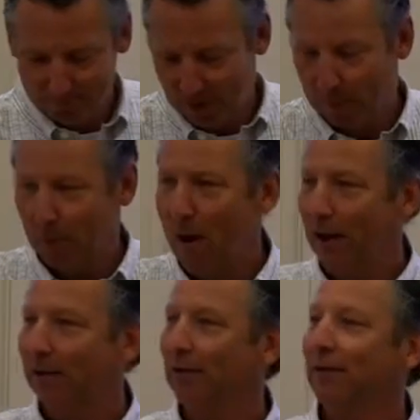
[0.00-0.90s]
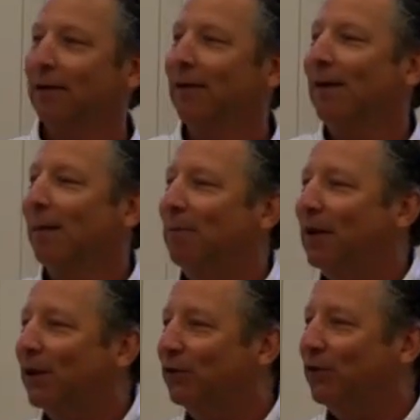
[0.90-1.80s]
Tell me why.
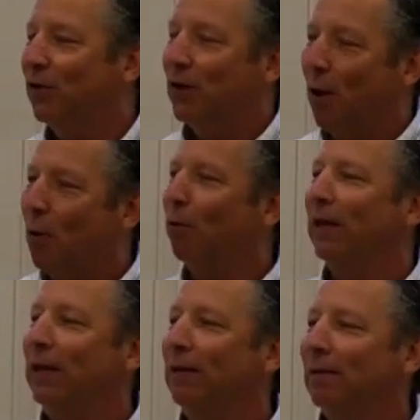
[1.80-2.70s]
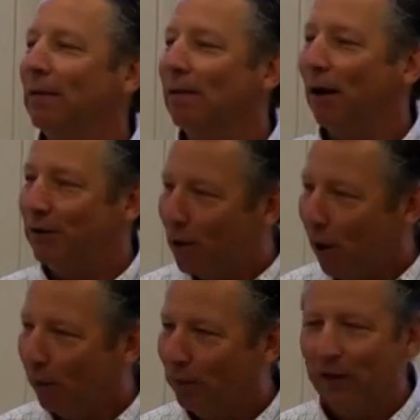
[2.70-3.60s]
Because you're the only
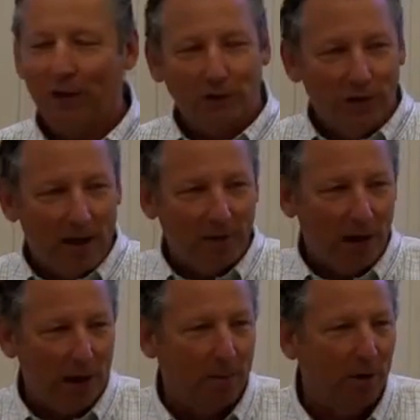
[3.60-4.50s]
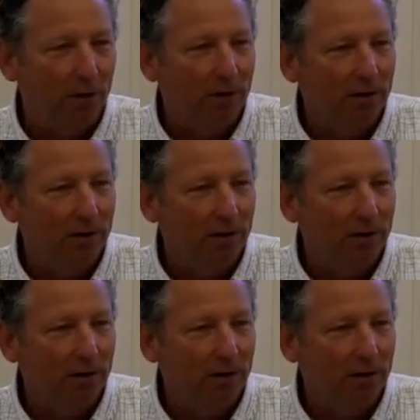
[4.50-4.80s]
adult that doesn't have a hammer.